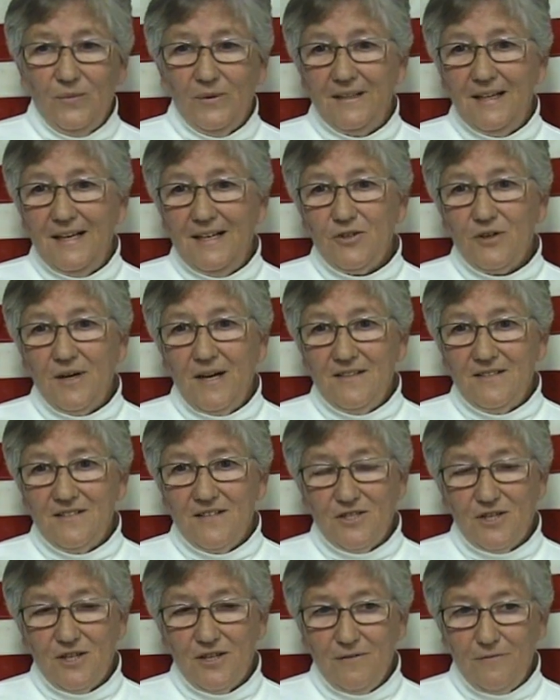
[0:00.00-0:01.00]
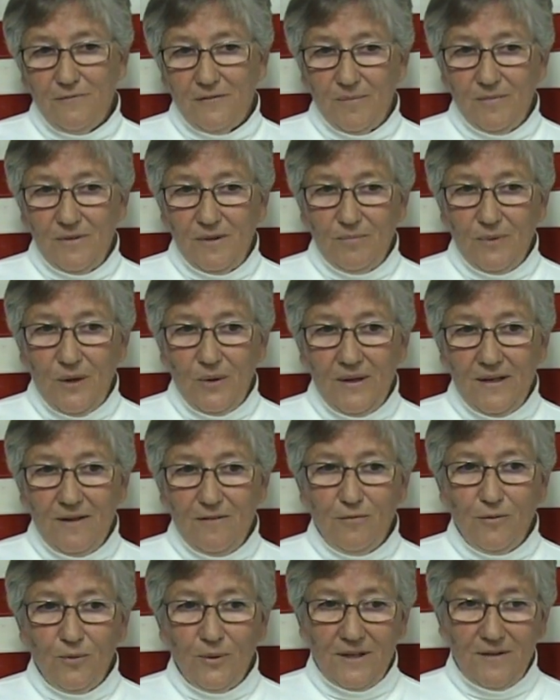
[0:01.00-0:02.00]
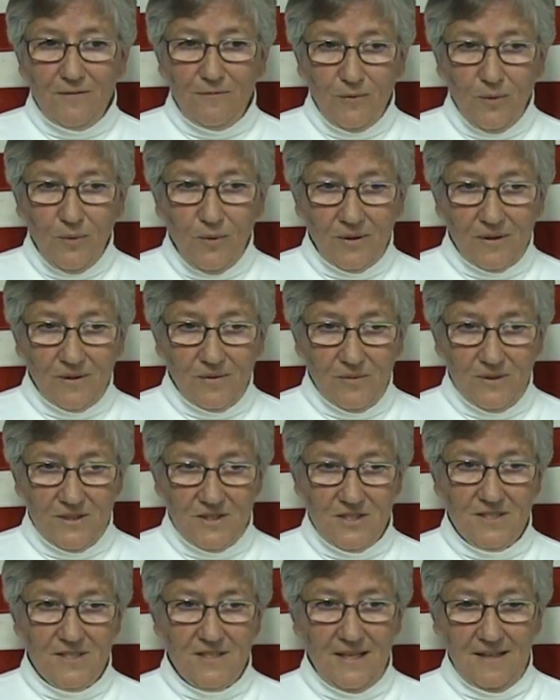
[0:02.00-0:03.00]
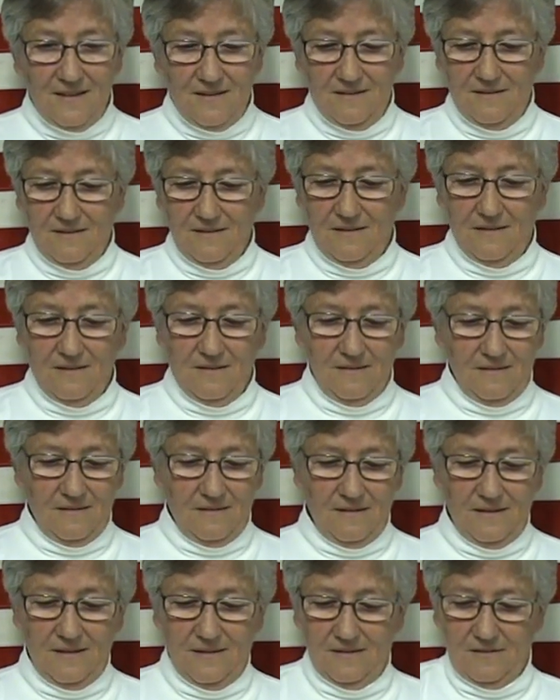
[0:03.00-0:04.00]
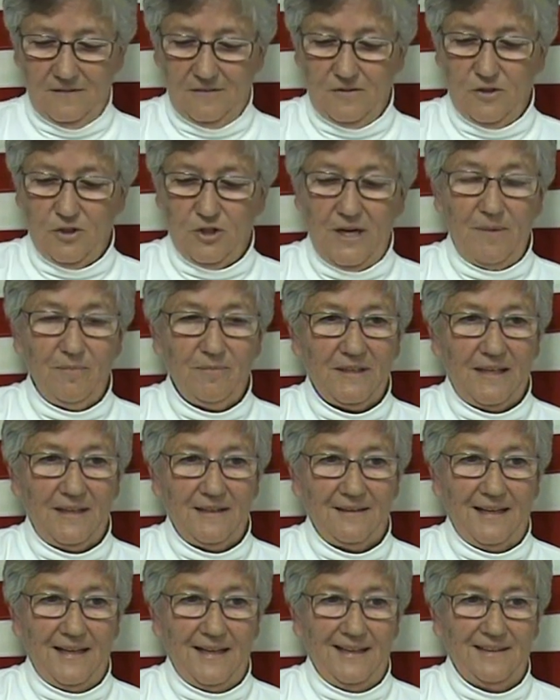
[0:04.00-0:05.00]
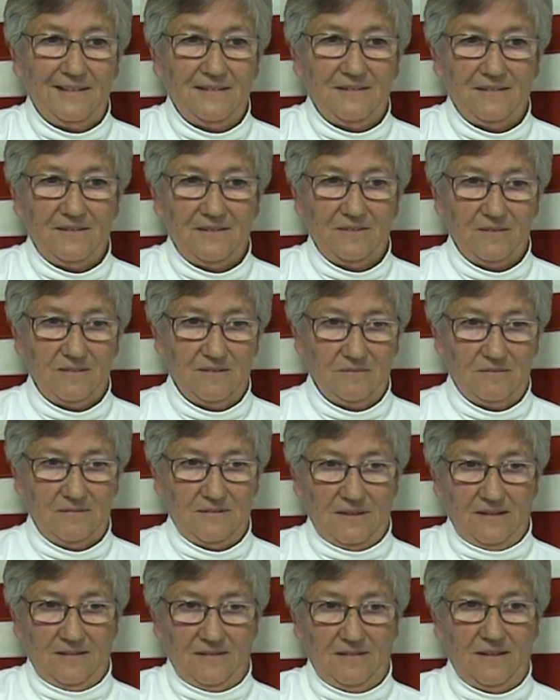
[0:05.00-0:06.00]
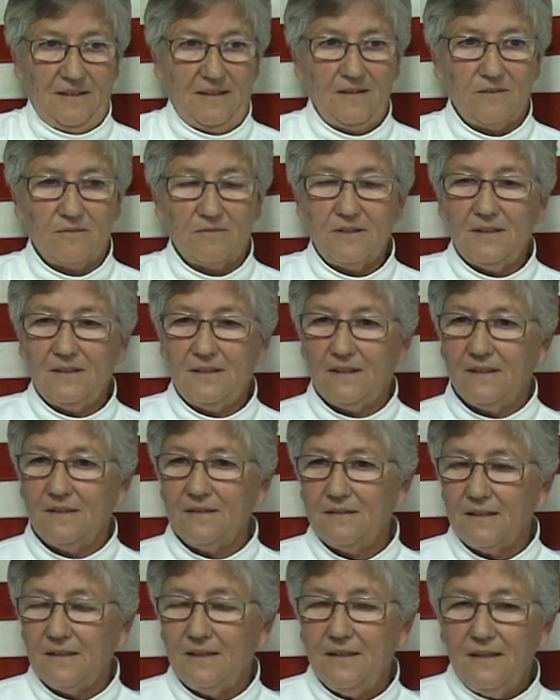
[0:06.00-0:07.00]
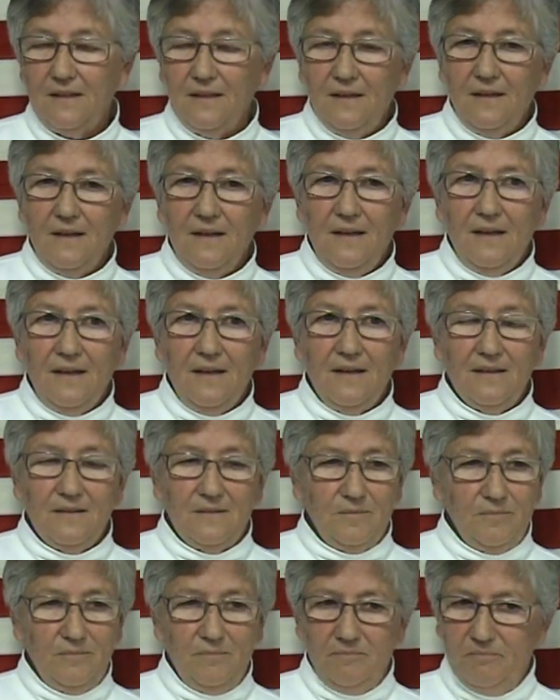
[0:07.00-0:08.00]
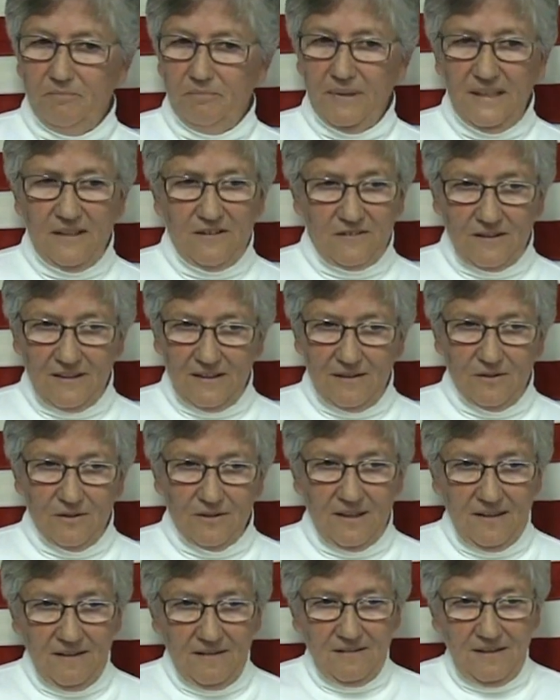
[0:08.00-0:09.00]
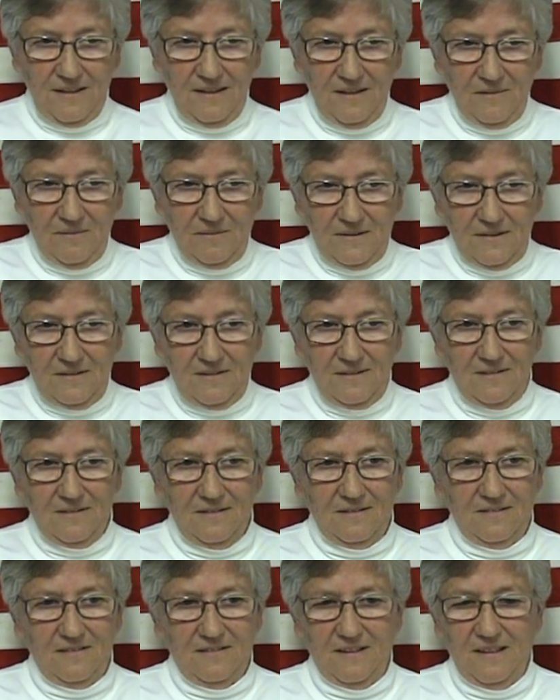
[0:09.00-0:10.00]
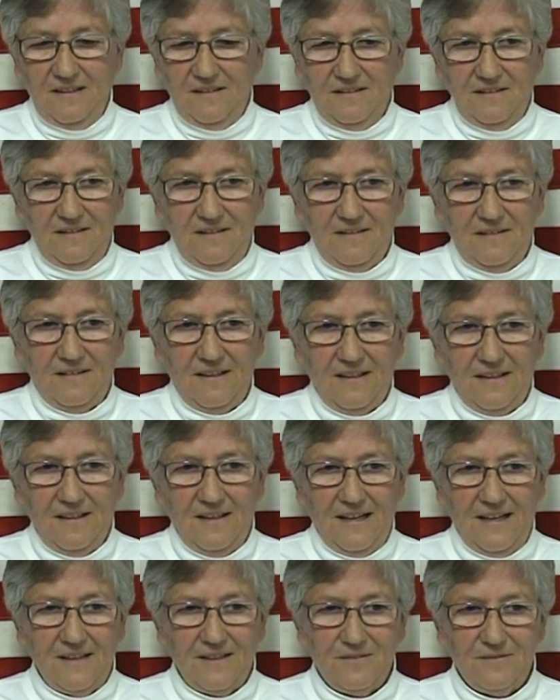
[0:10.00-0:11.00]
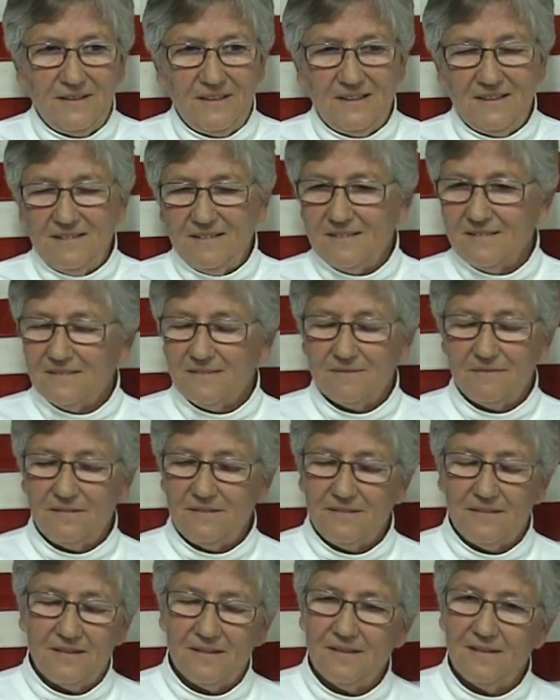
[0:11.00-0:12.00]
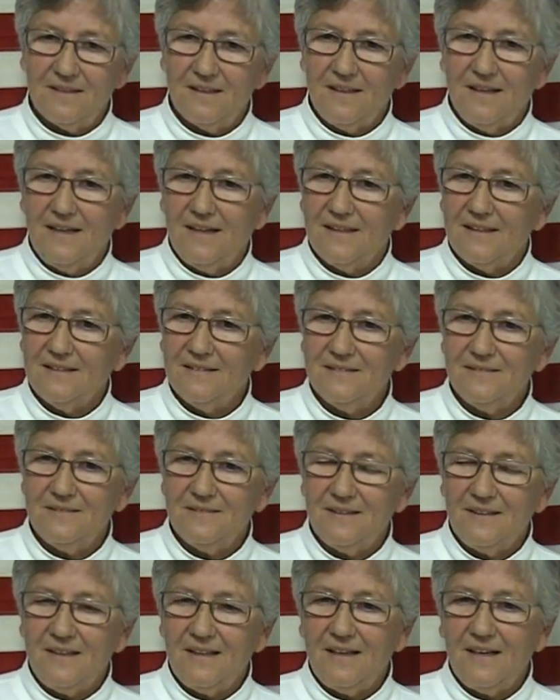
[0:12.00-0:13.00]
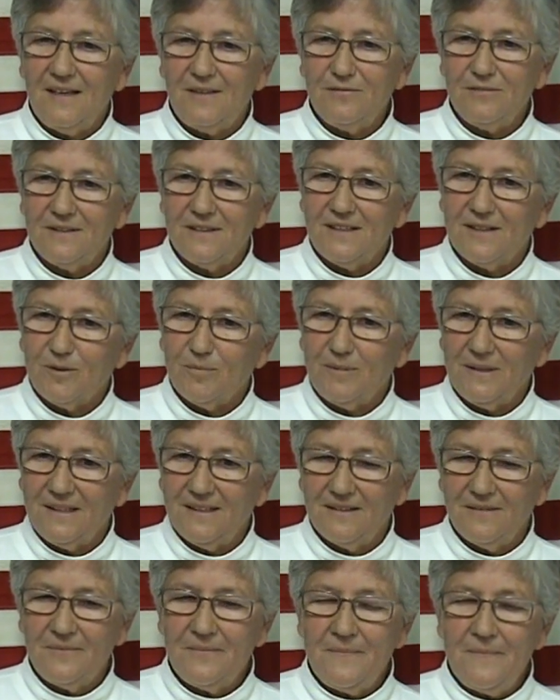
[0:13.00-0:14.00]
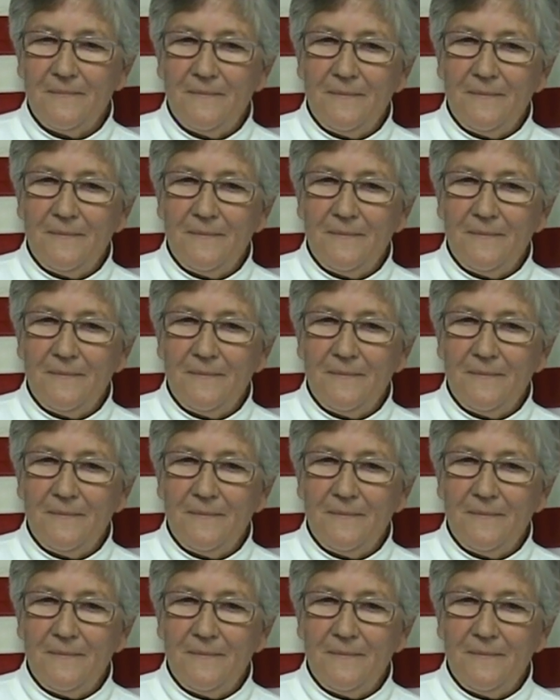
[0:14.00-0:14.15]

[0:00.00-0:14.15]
When they transitioned from the Boeing 44, which is that it's shaped like that, you know, the tail really ugly, a beastly looking thing with things sticking out of it, and oh God, awful airplane.